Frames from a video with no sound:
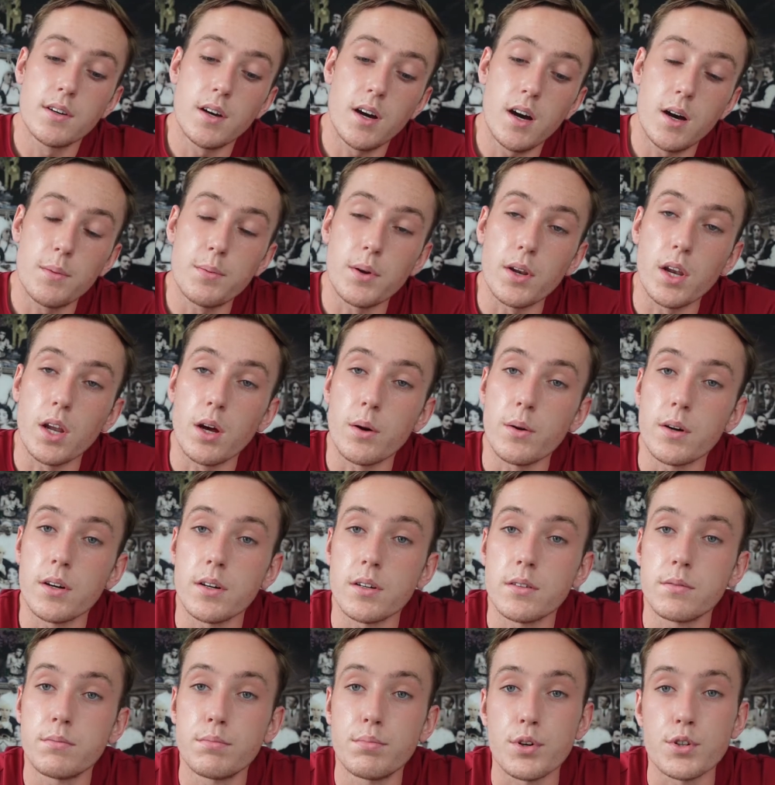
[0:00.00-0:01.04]
upper
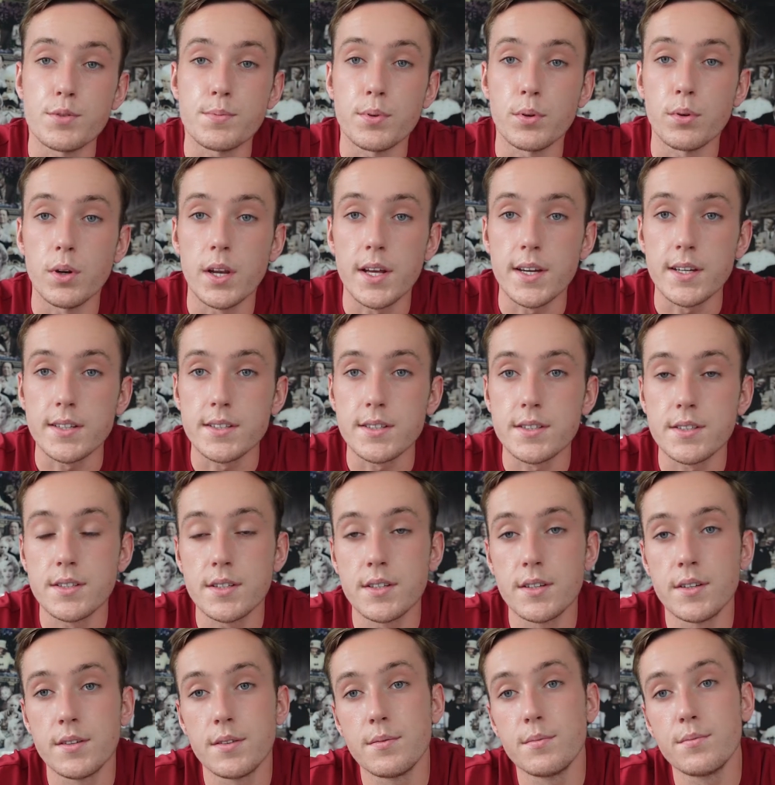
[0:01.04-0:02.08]
lower, push pull
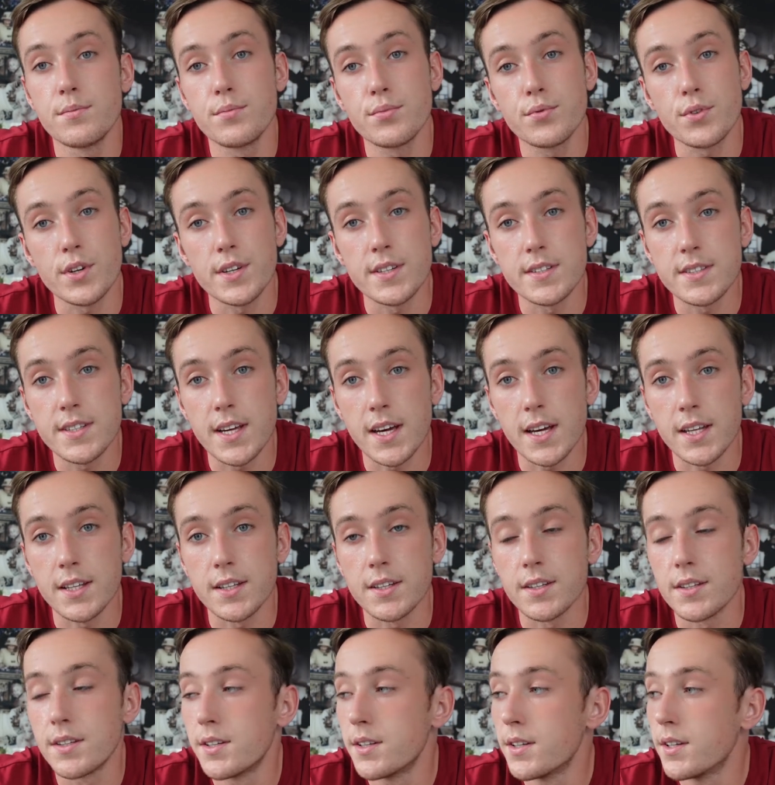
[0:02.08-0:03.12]
legs, pretty
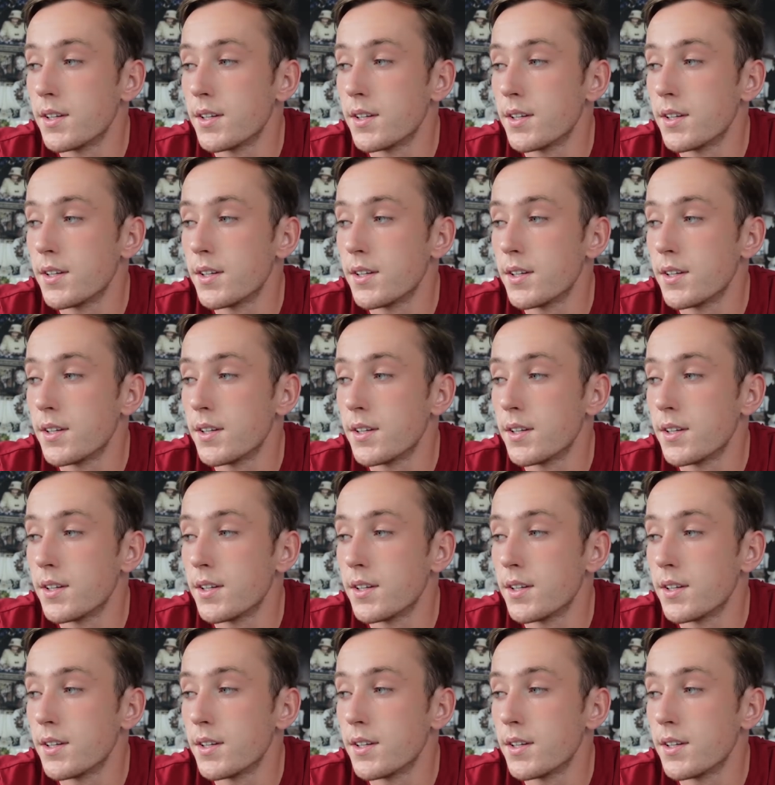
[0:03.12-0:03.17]
standard.